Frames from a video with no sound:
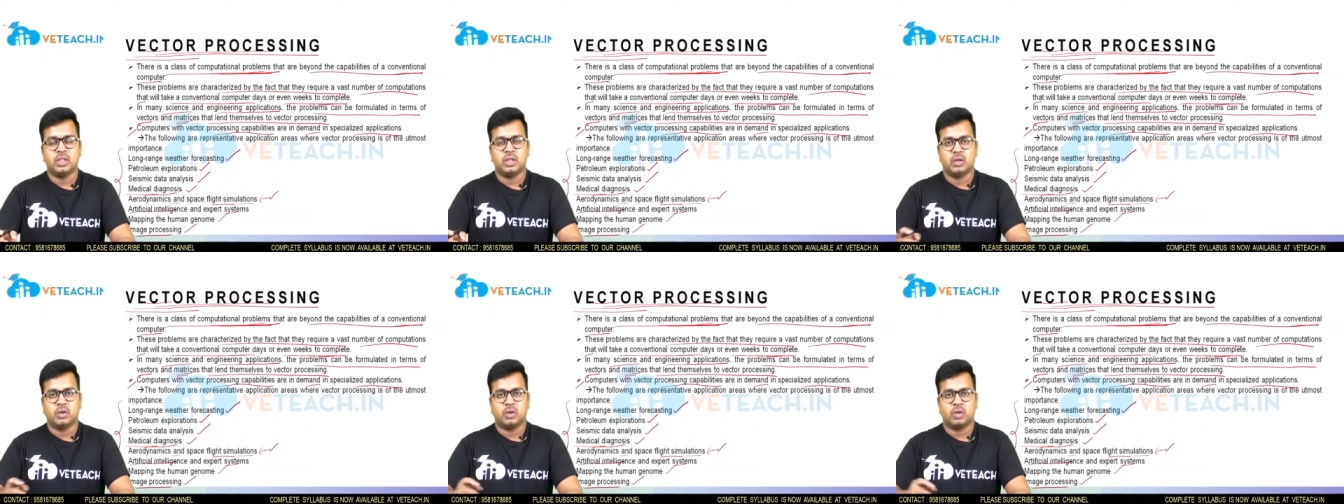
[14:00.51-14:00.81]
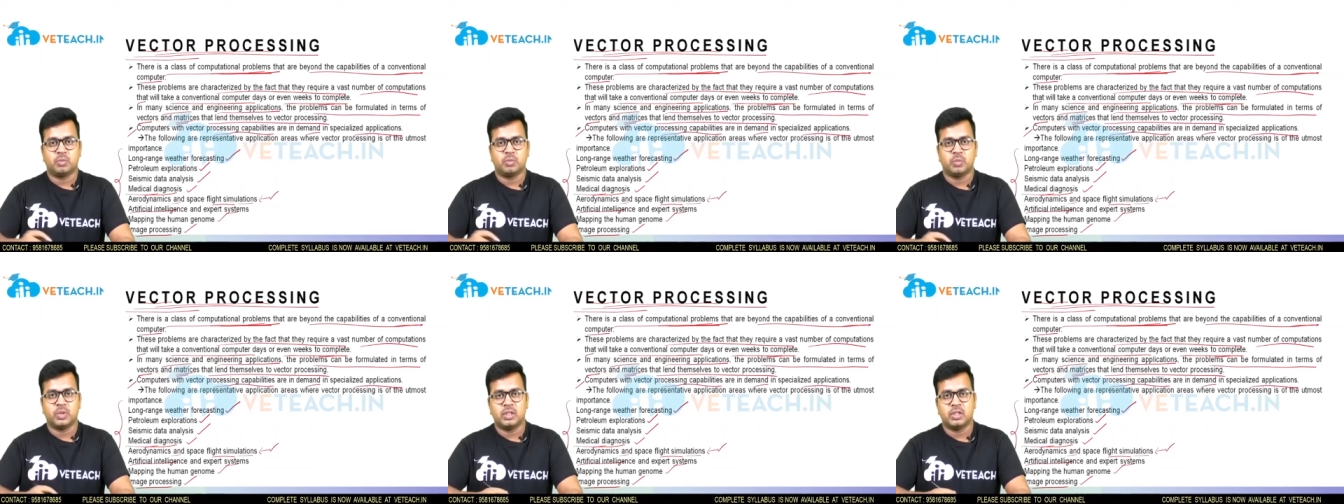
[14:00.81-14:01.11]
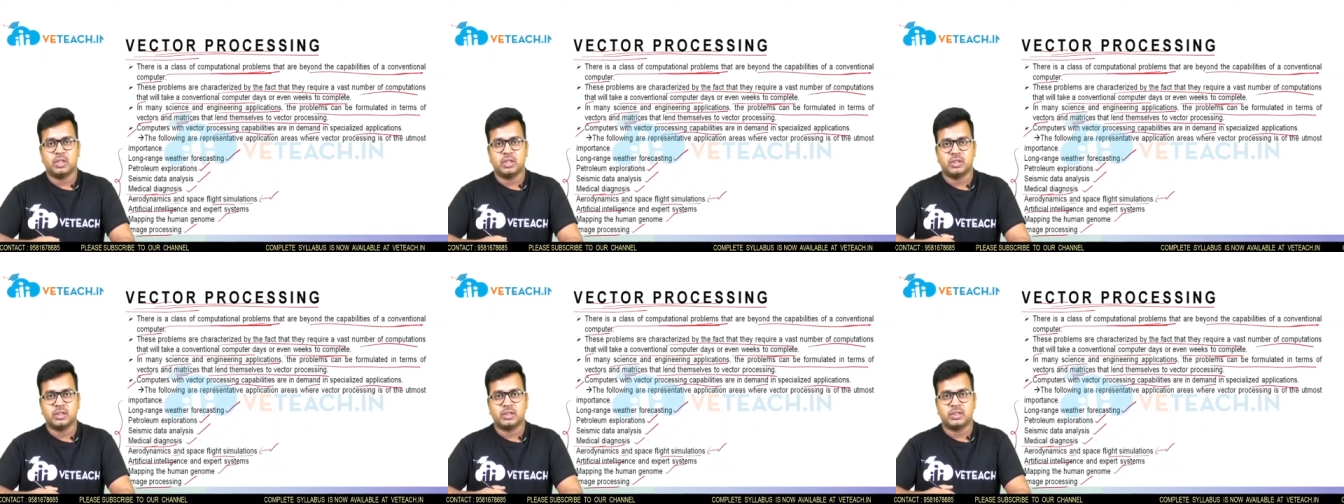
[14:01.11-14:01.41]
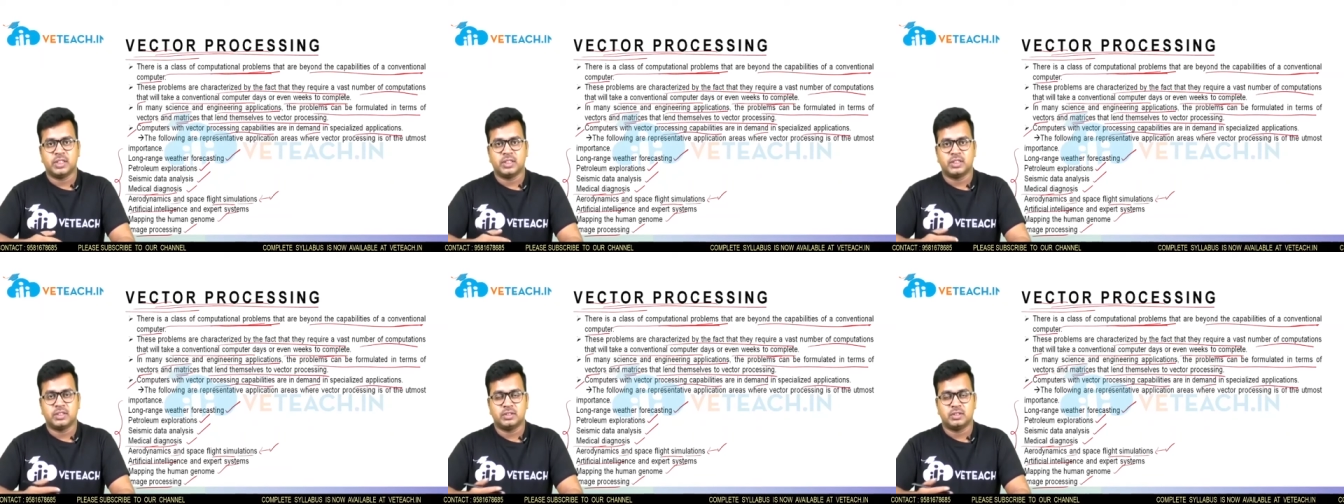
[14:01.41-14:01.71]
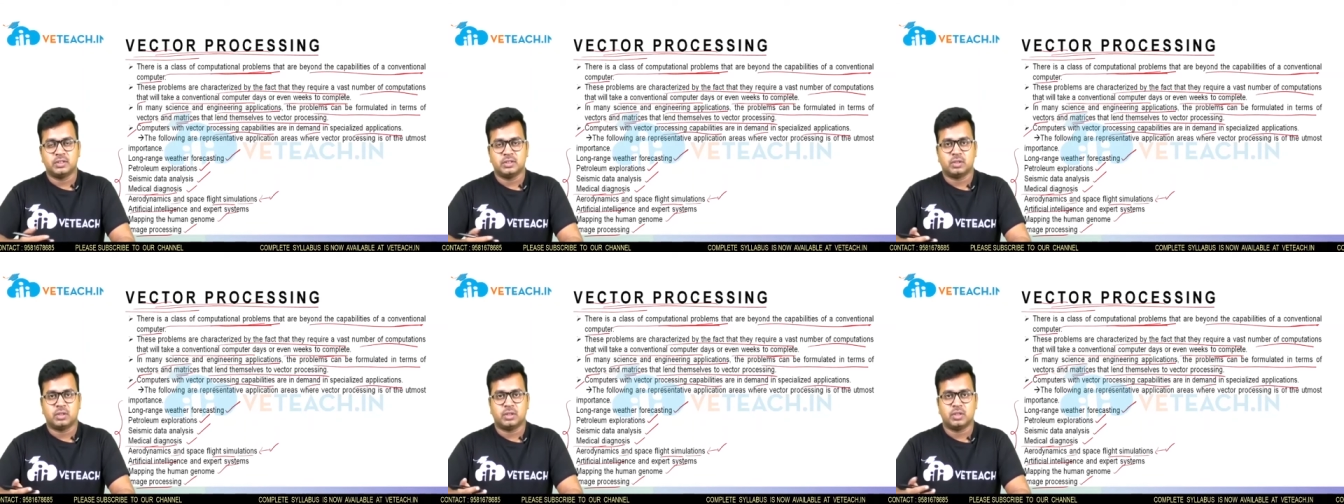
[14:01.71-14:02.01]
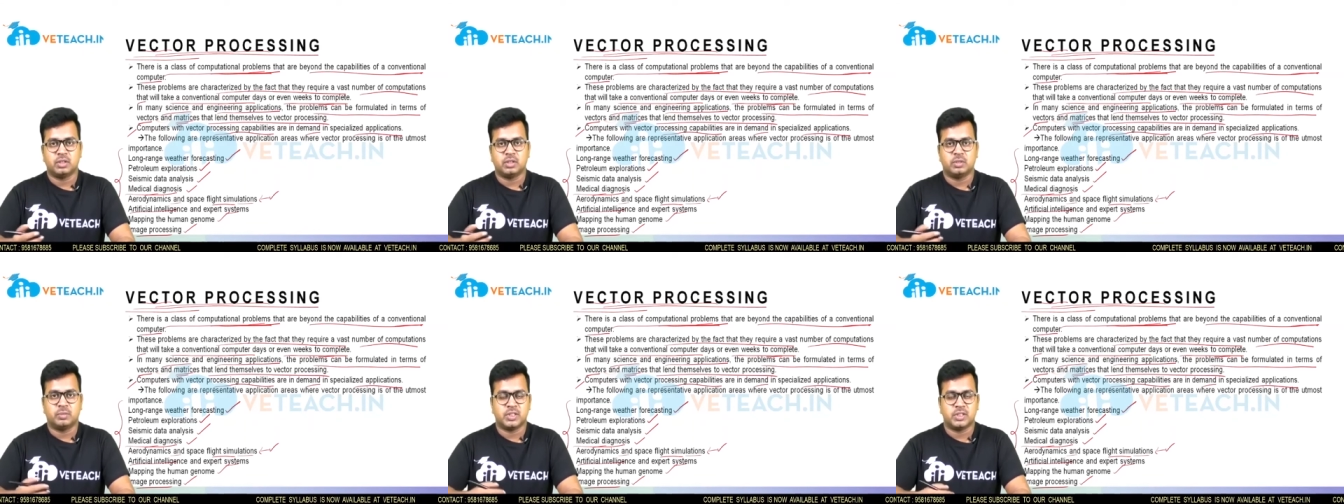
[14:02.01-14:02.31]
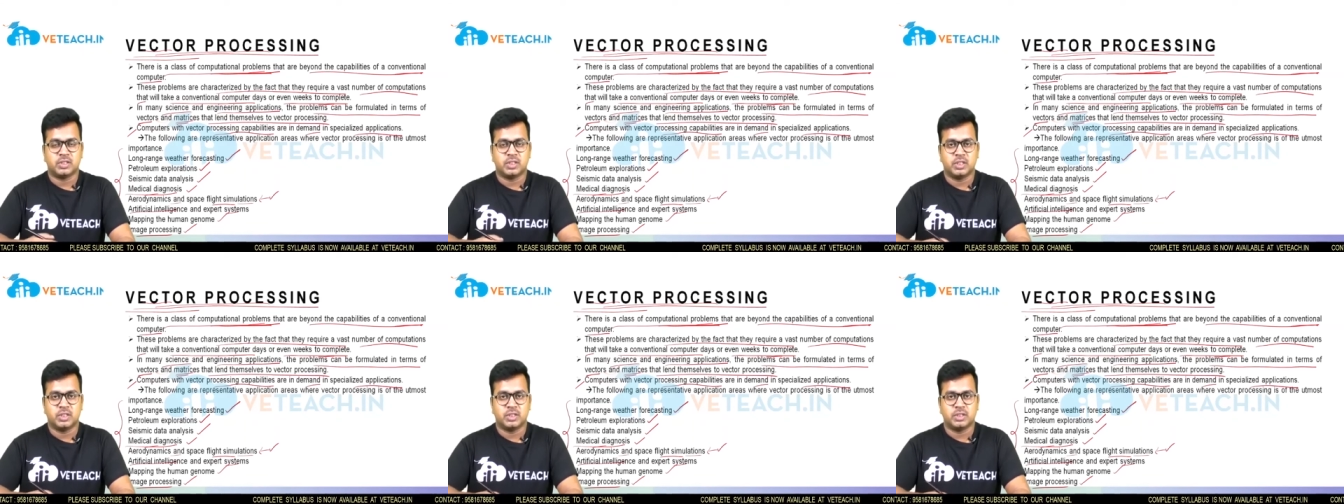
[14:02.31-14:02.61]
normal stations or in the bus
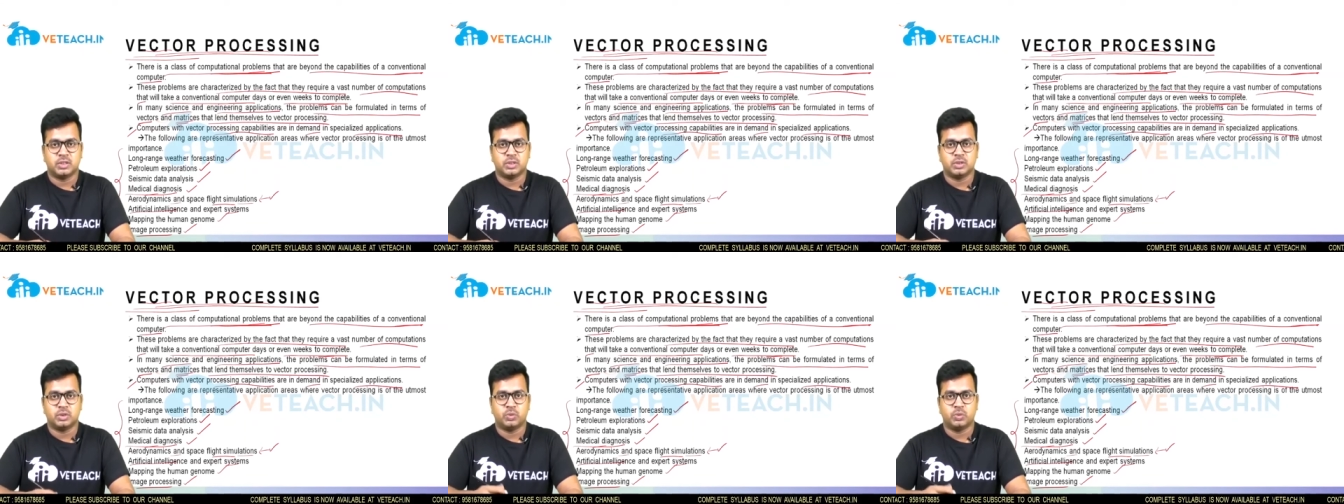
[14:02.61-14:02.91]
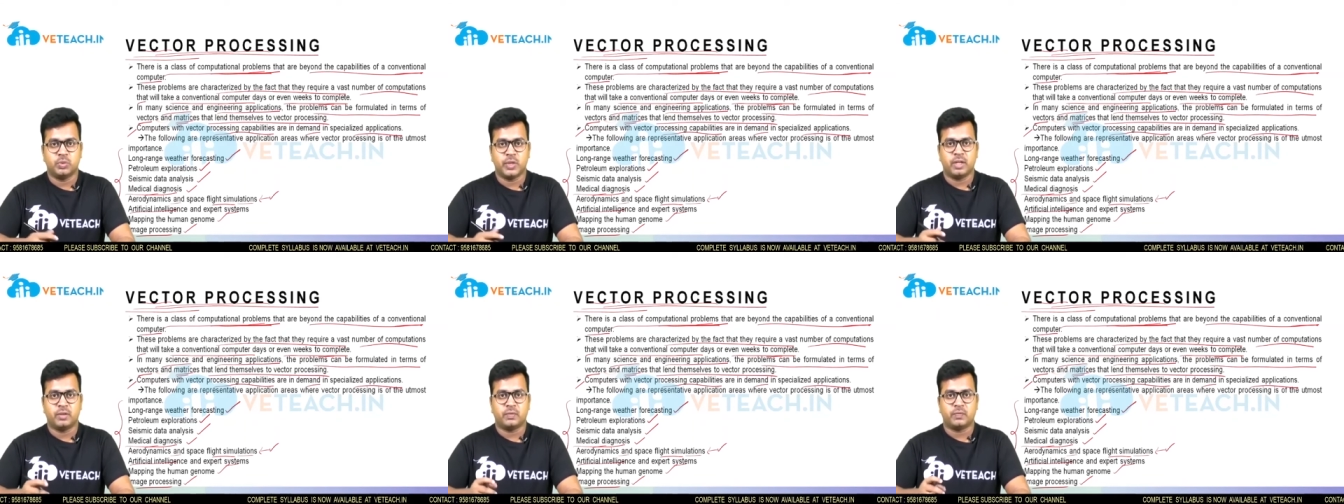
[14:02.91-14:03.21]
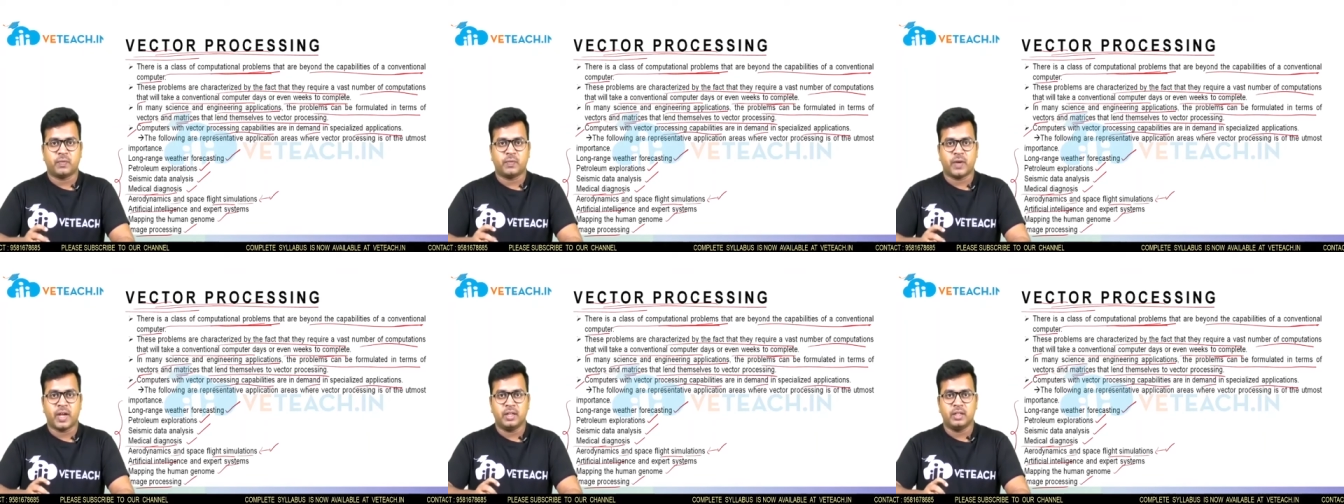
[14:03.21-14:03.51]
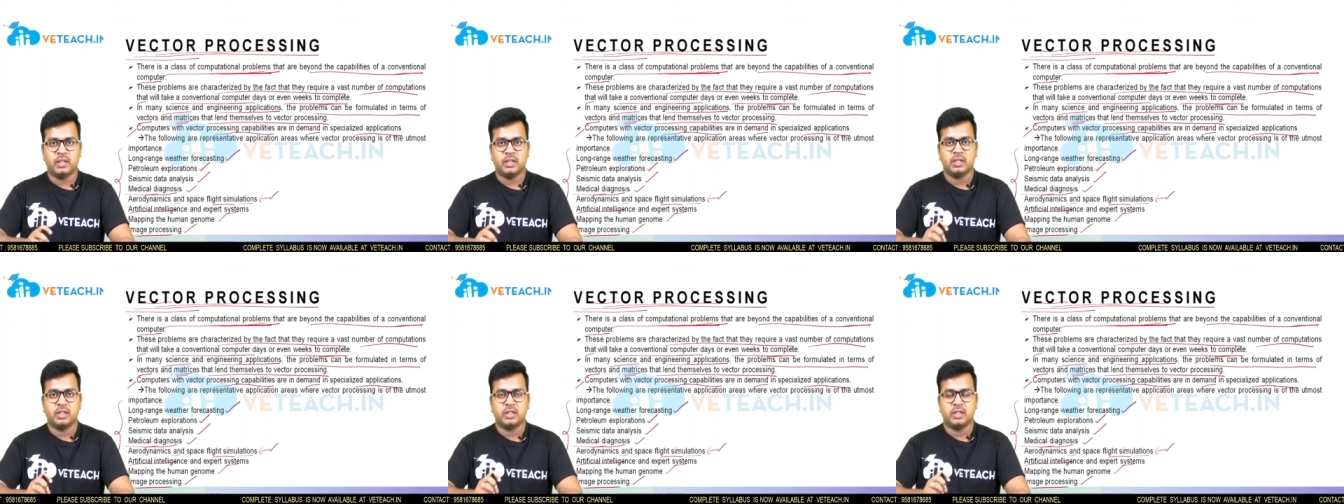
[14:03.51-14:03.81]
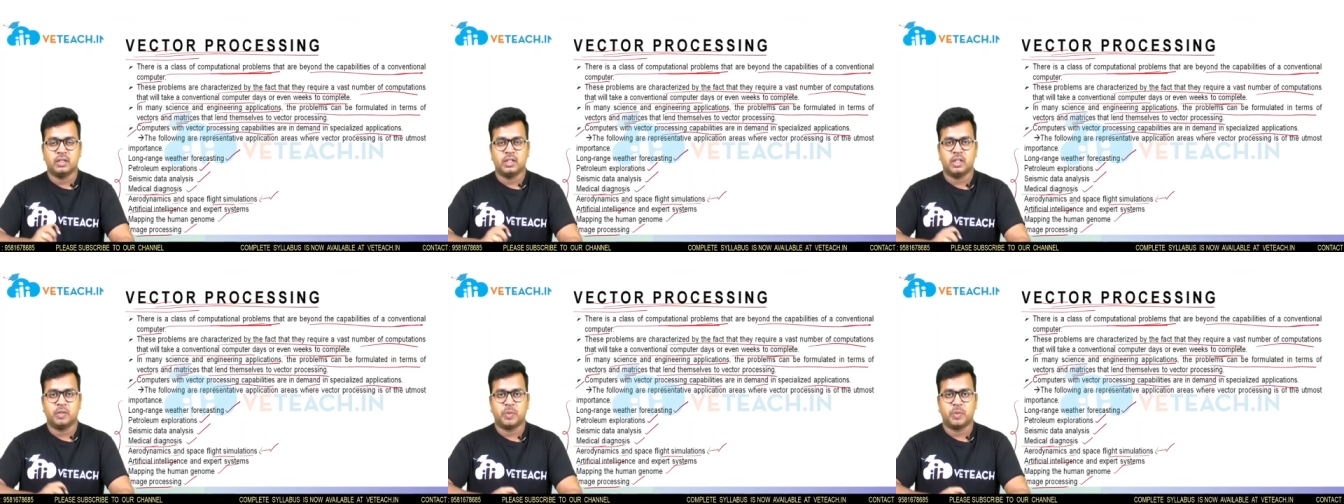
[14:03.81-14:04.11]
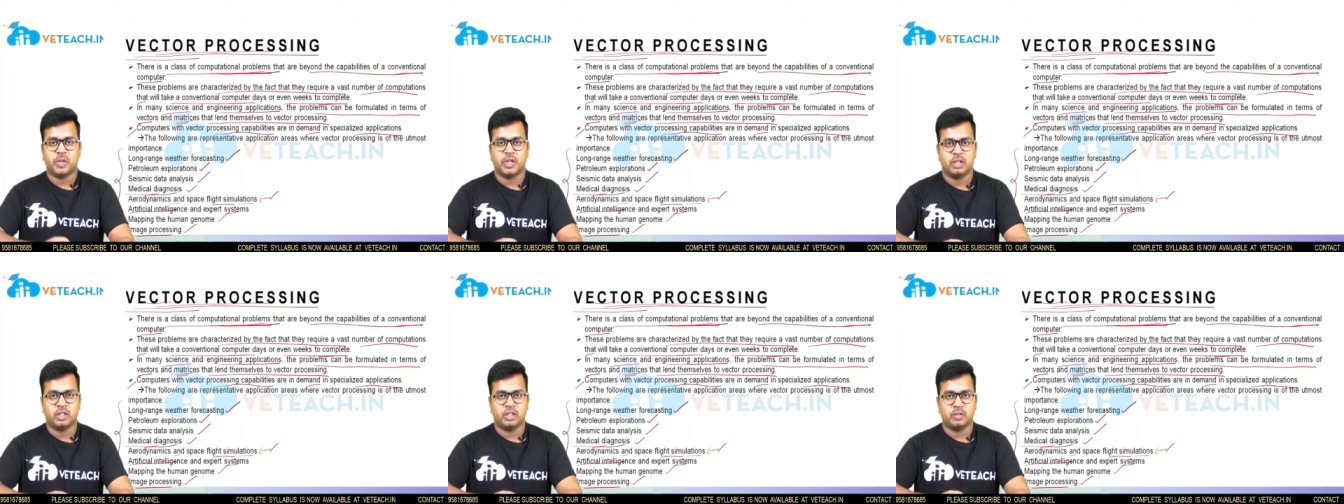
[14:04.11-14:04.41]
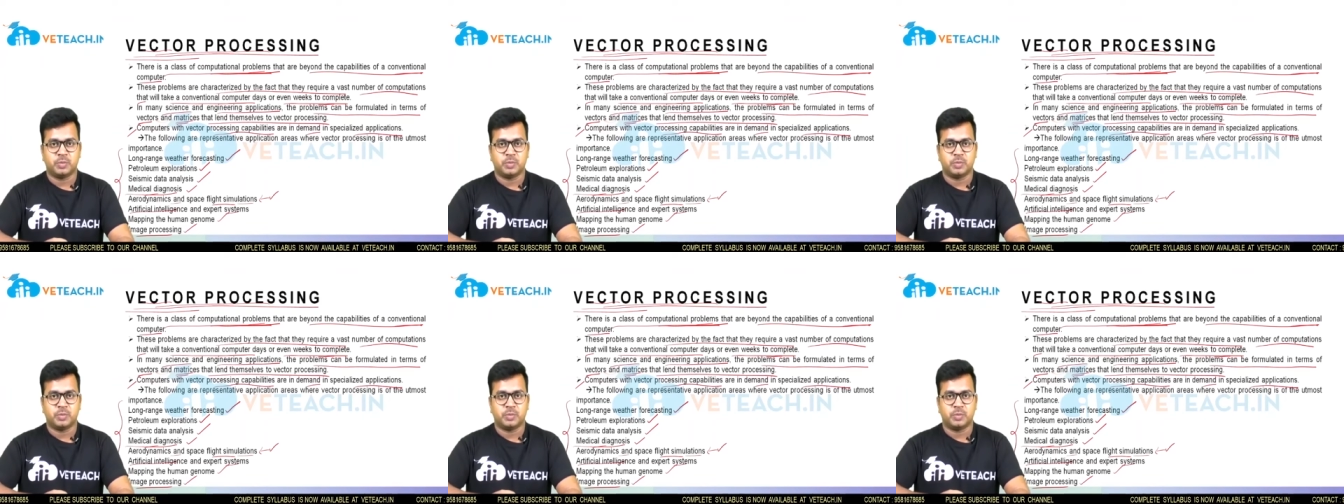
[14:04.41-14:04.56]
stations, we can find that particular